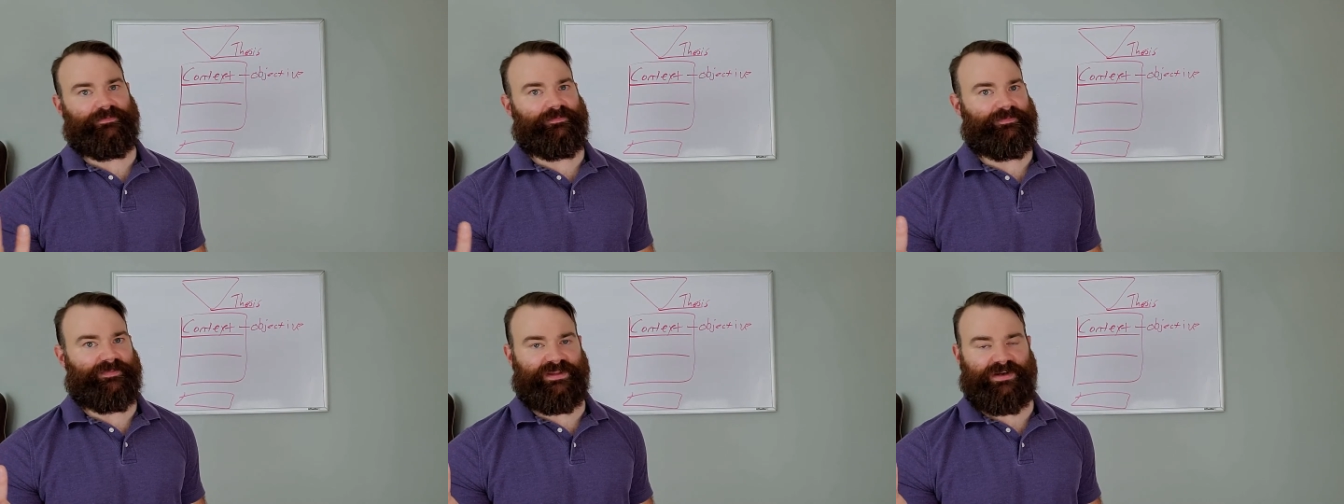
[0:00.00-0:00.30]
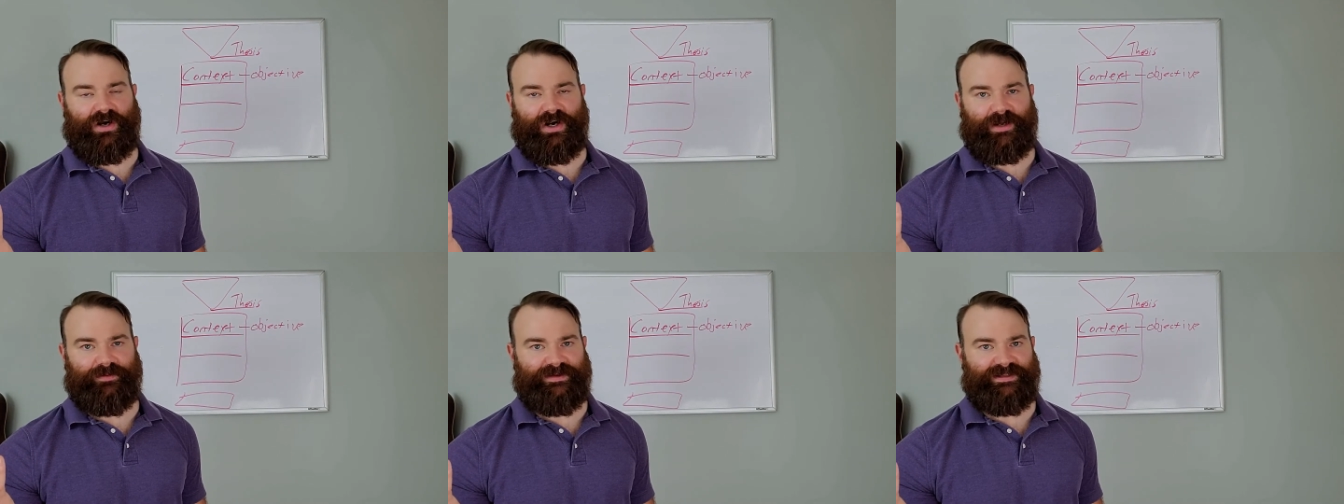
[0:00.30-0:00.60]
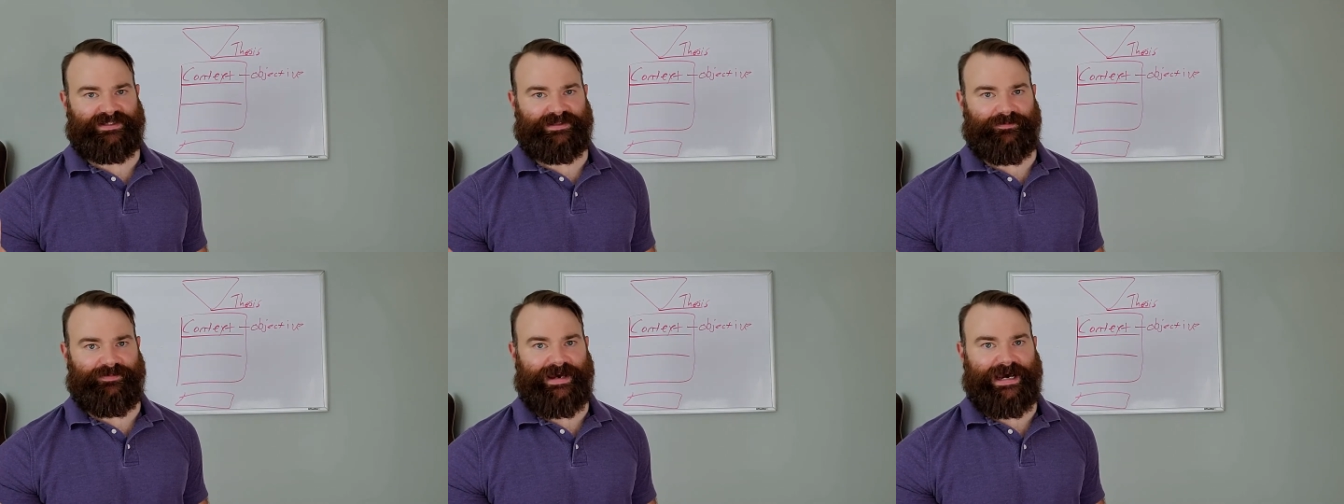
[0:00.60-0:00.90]
the
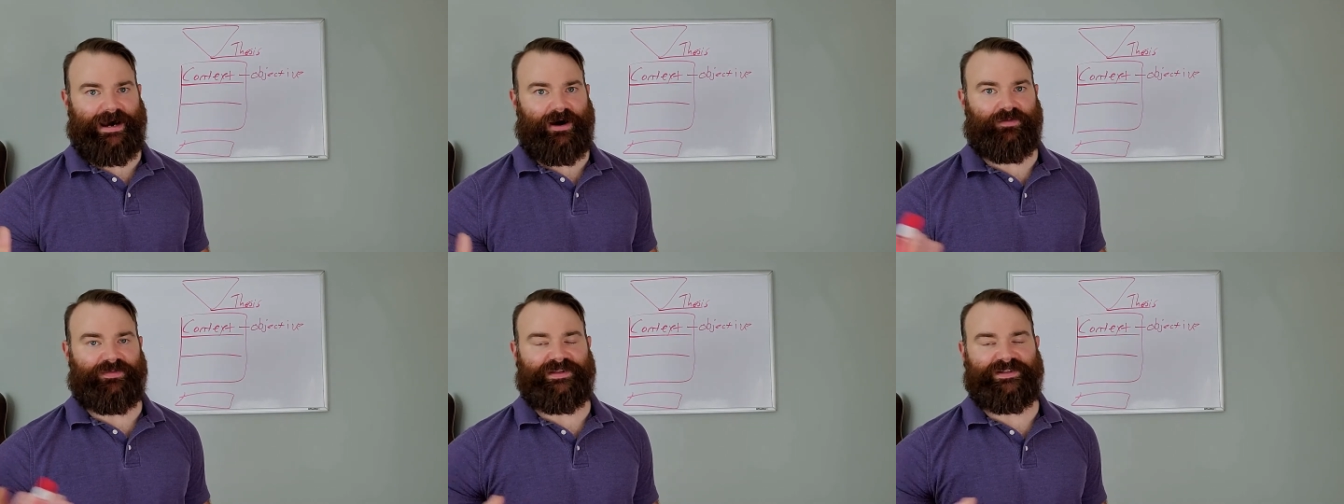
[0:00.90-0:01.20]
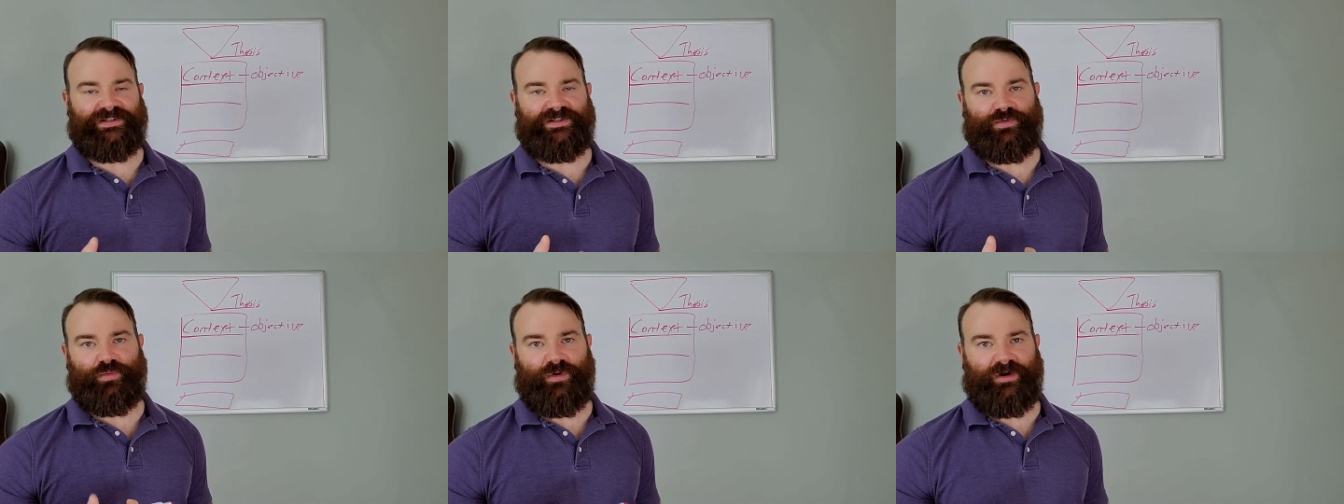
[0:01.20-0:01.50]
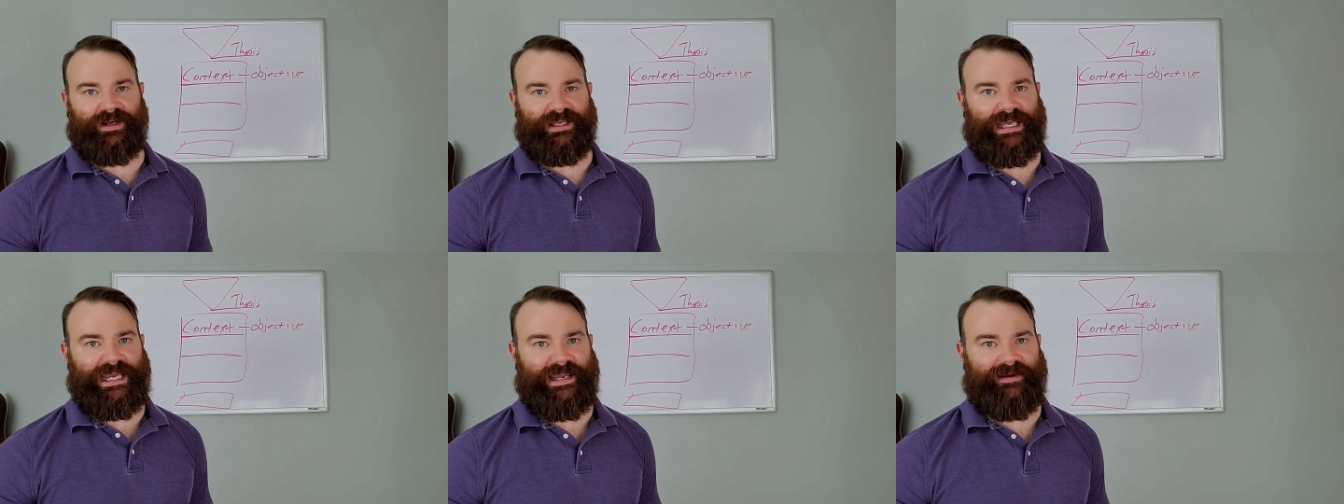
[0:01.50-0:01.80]
argument's about, this is where
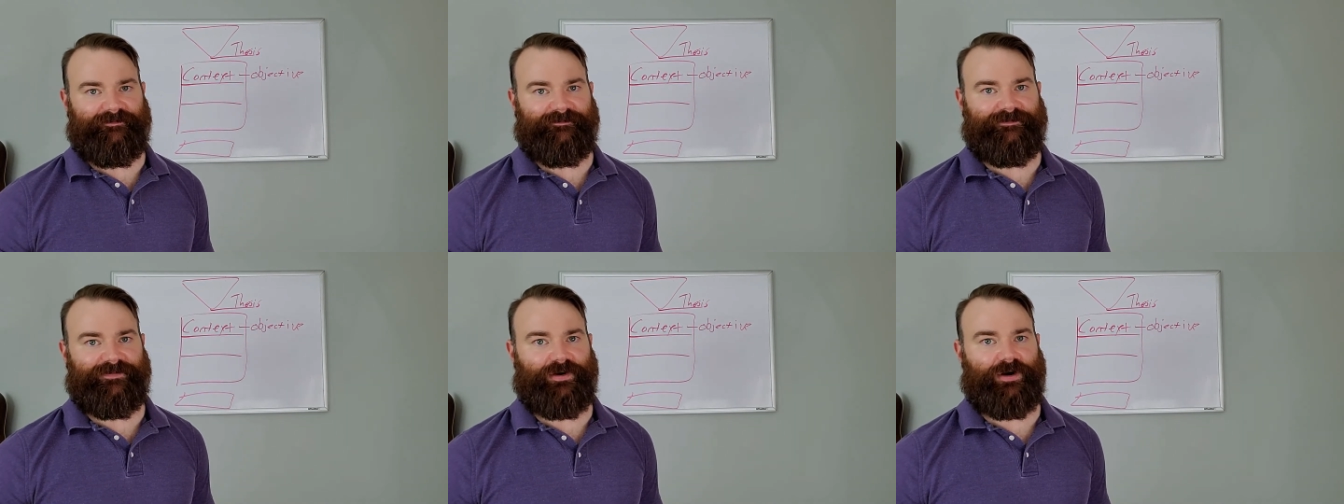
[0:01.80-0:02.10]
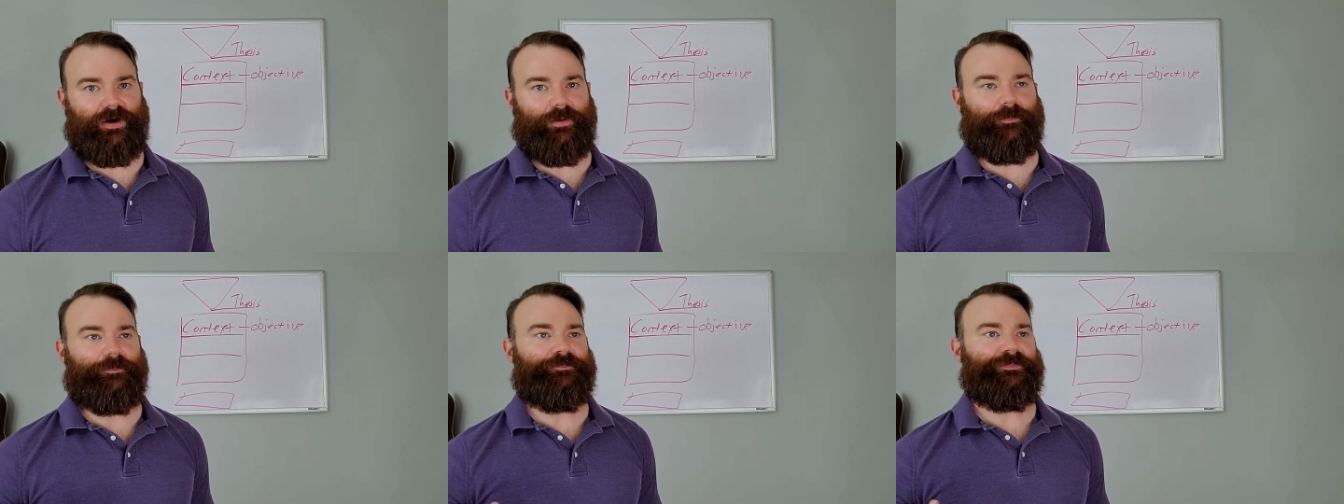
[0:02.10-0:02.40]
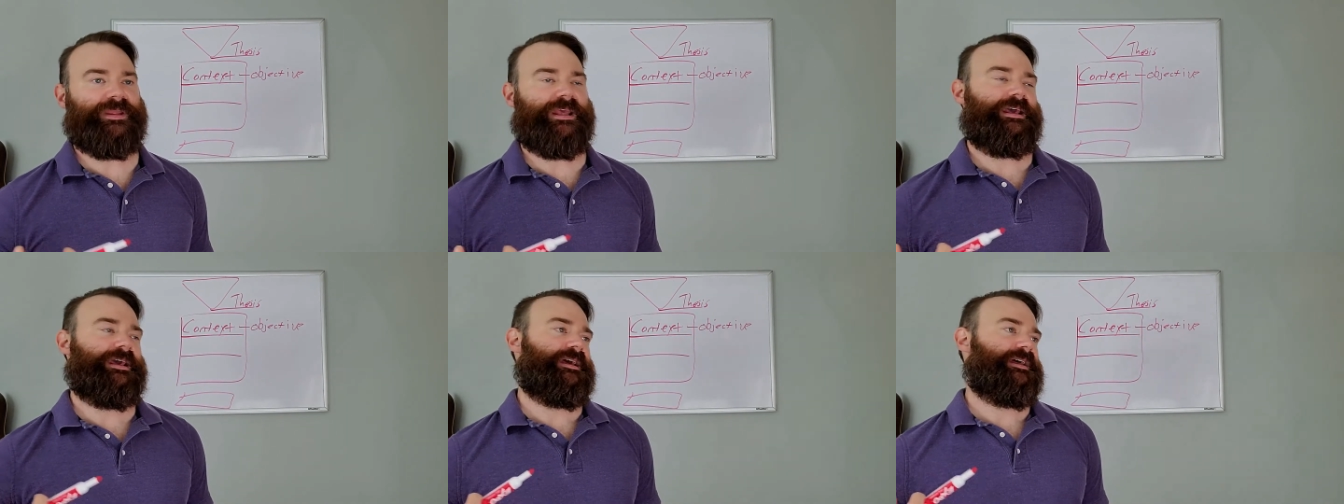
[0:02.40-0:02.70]
it came from,